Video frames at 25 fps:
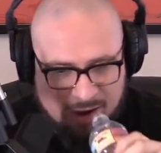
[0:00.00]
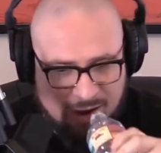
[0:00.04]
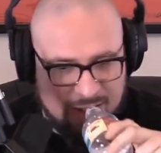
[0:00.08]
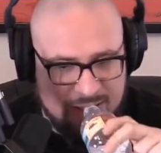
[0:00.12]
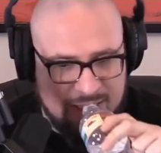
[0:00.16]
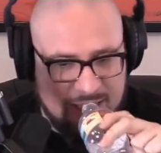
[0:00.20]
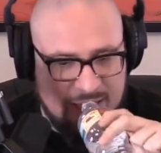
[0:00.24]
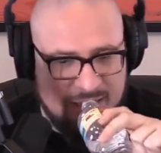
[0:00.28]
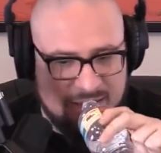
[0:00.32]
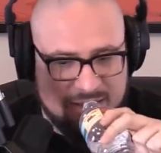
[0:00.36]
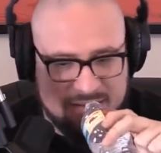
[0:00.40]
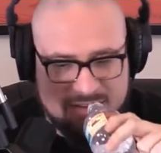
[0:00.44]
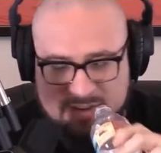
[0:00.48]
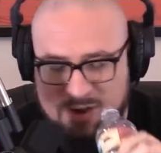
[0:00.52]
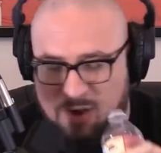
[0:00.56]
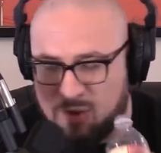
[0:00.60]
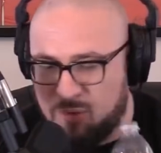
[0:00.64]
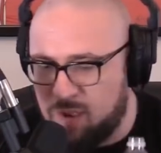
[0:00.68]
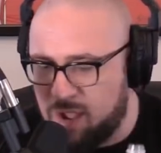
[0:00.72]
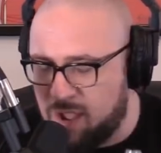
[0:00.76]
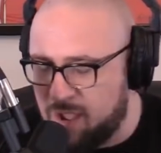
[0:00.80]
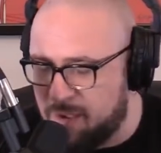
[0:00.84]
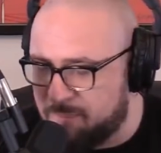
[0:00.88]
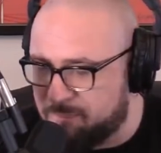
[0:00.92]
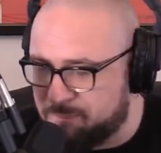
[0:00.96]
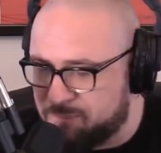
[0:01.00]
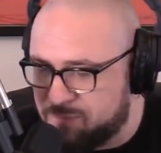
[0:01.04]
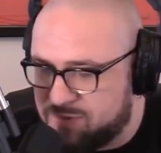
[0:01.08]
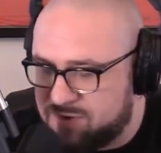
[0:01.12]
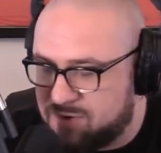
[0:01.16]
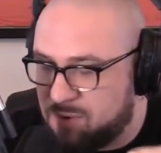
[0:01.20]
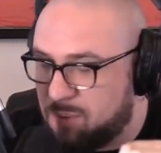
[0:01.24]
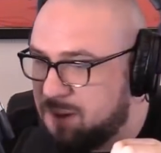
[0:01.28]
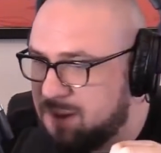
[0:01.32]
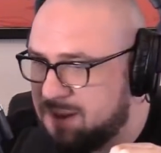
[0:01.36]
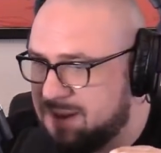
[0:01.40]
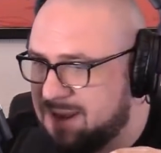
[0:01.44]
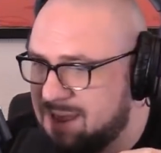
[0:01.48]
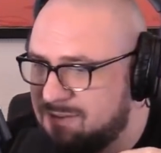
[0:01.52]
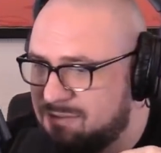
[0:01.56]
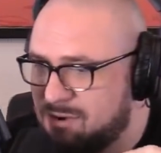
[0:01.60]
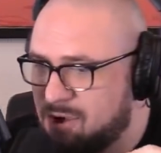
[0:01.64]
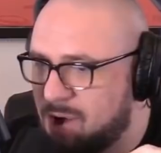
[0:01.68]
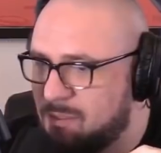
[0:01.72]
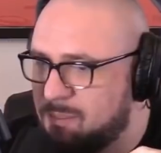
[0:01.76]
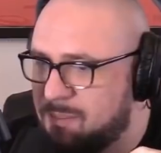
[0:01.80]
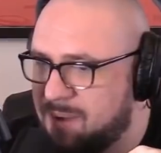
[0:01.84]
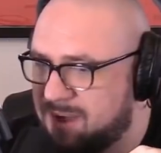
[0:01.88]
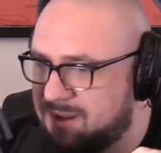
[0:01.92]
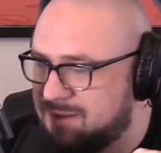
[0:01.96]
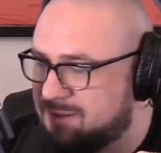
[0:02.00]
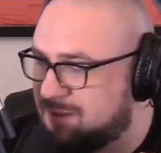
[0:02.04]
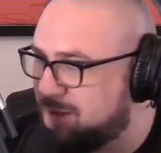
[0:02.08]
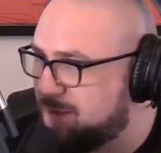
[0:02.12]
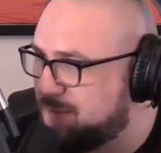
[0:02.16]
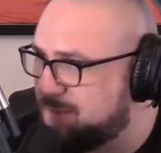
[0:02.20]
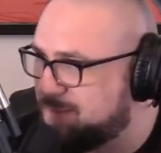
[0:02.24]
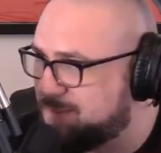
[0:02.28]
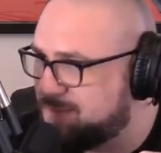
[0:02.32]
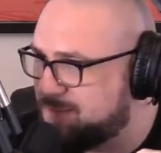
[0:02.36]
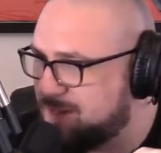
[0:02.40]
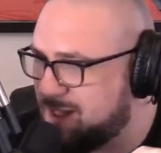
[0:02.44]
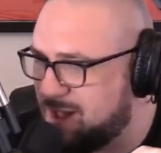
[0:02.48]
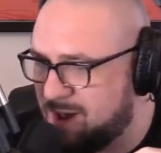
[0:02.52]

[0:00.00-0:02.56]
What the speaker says: Oh, yeah. So it never got made, though.